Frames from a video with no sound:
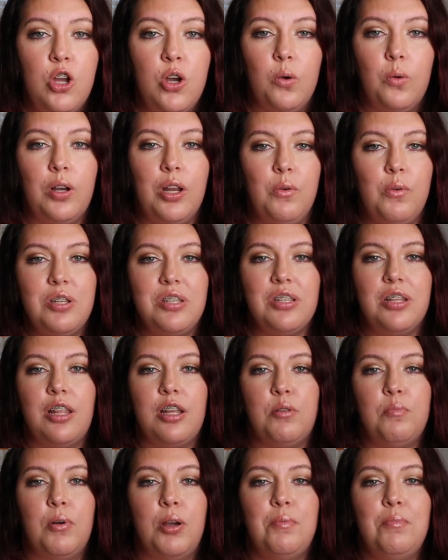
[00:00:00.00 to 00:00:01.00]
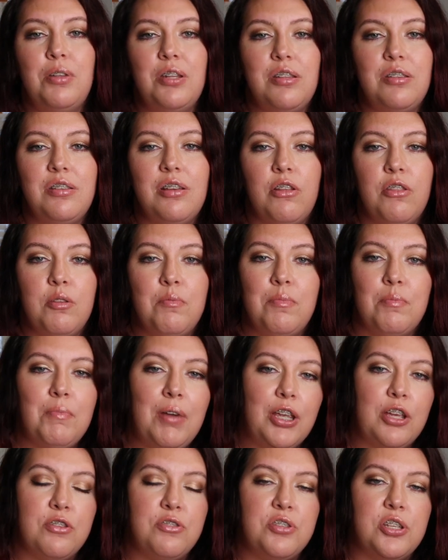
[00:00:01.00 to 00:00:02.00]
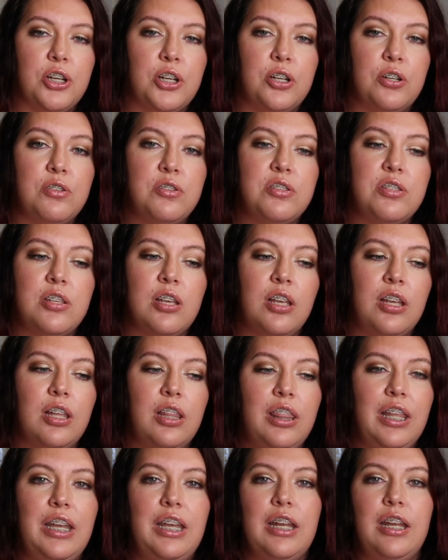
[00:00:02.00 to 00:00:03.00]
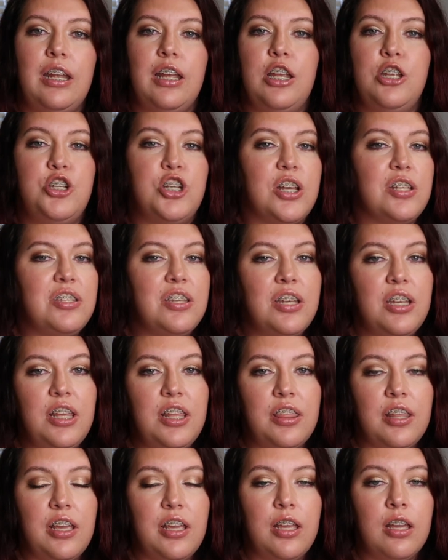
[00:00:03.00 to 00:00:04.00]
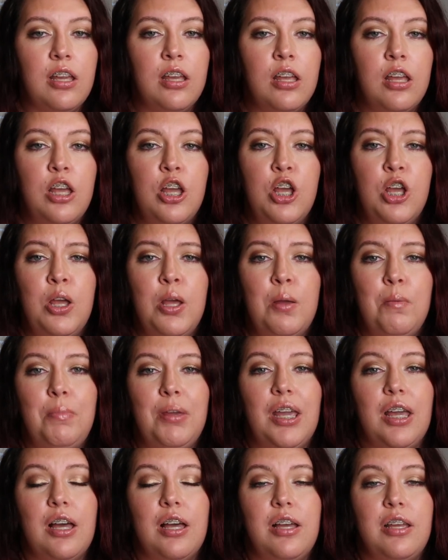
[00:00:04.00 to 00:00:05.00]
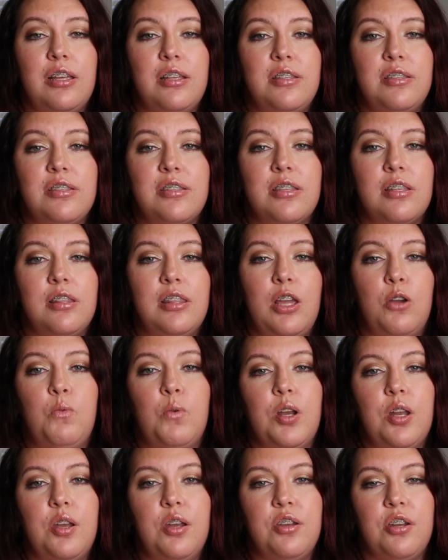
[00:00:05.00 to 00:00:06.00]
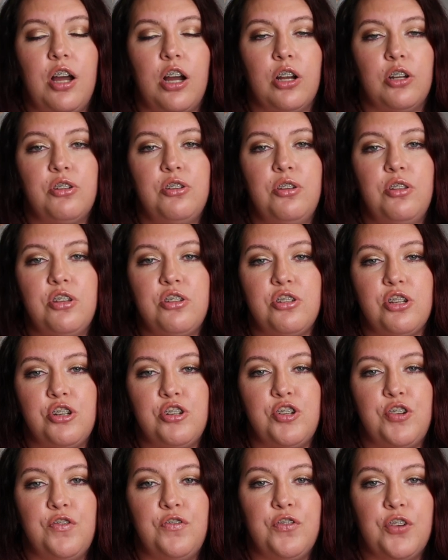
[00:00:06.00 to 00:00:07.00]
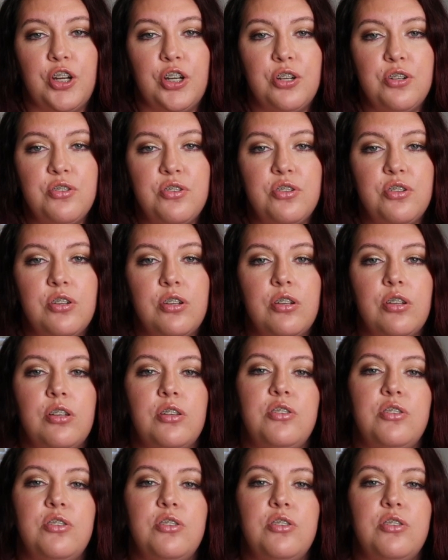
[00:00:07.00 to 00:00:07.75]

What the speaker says: When I went to that appointment to tell them my concerns, they didn't adjust anything because they wanted to talk to the surgeon first.